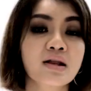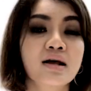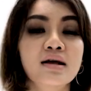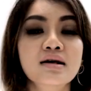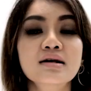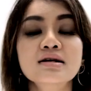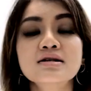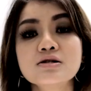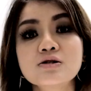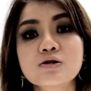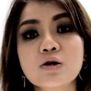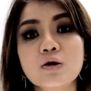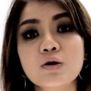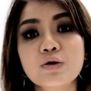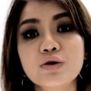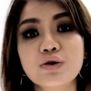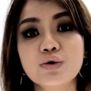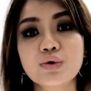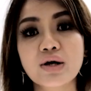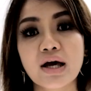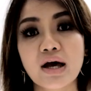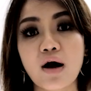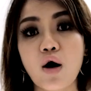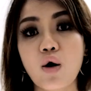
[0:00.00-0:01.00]
so you
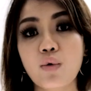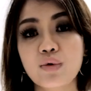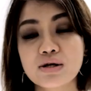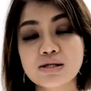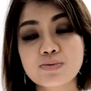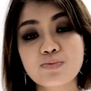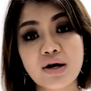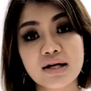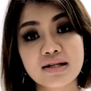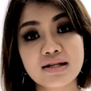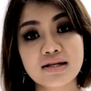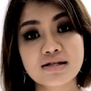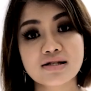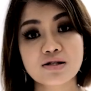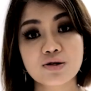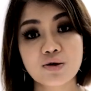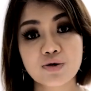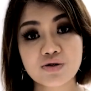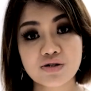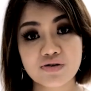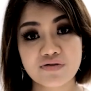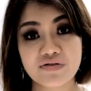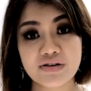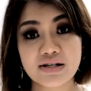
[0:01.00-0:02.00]
can always practice
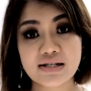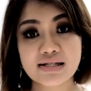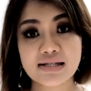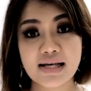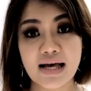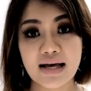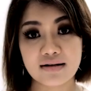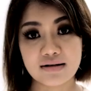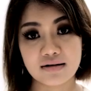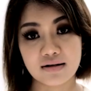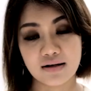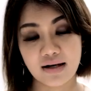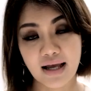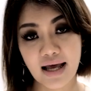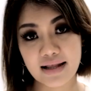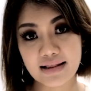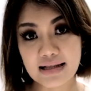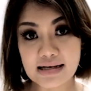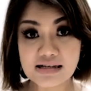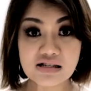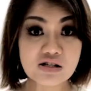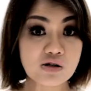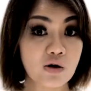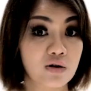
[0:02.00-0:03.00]
those first and get
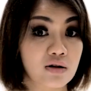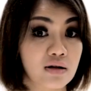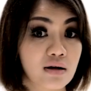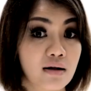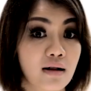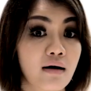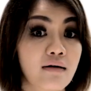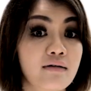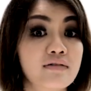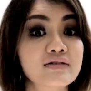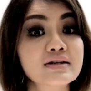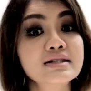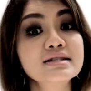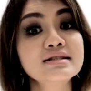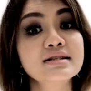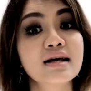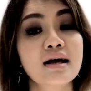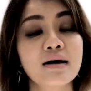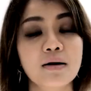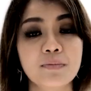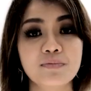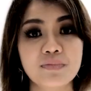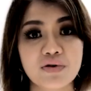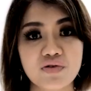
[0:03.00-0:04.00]
that sorted out first
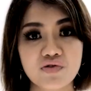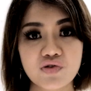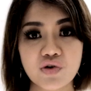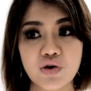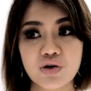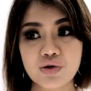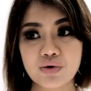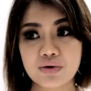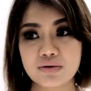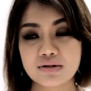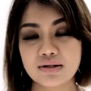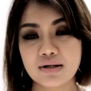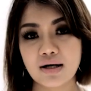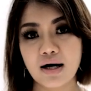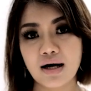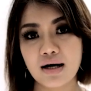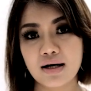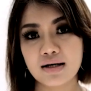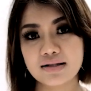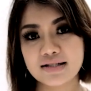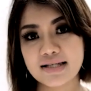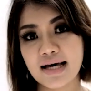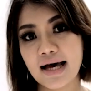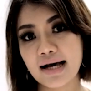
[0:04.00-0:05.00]
before you
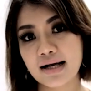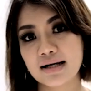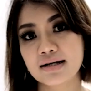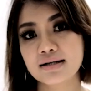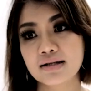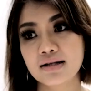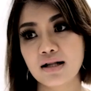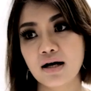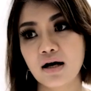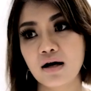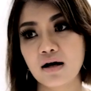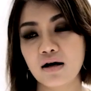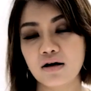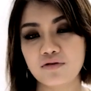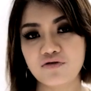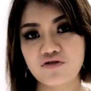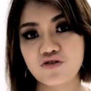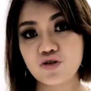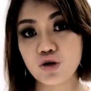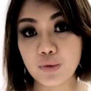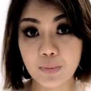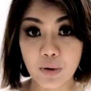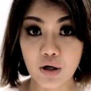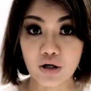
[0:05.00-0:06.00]
tackle a
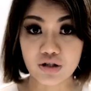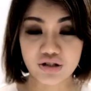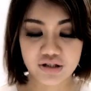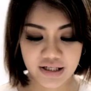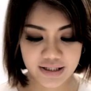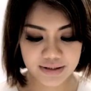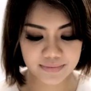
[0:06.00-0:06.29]
full portrait.